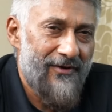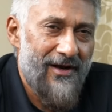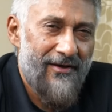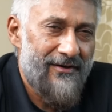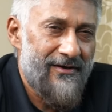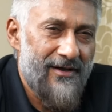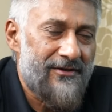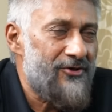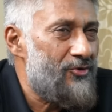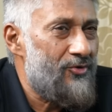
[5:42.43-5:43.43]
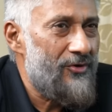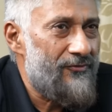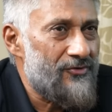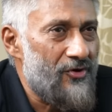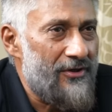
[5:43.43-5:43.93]
when i had nothing to do it
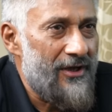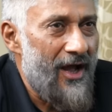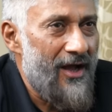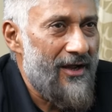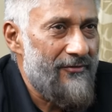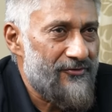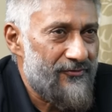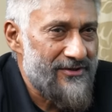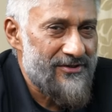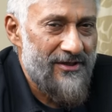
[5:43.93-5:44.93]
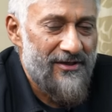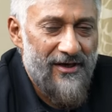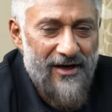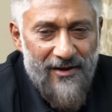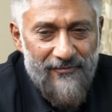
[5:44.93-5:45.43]
was all dark i was frustrated
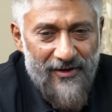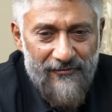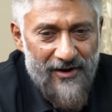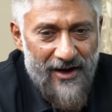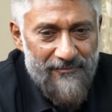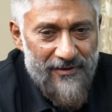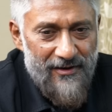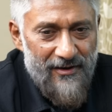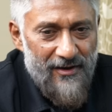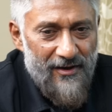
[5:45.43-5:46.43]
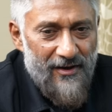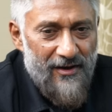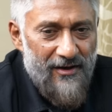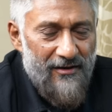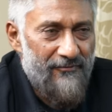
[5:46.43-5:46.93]
and i'm never happy
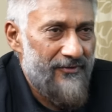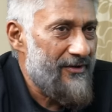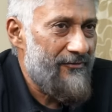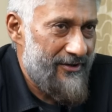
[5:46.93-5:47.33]
uh, with our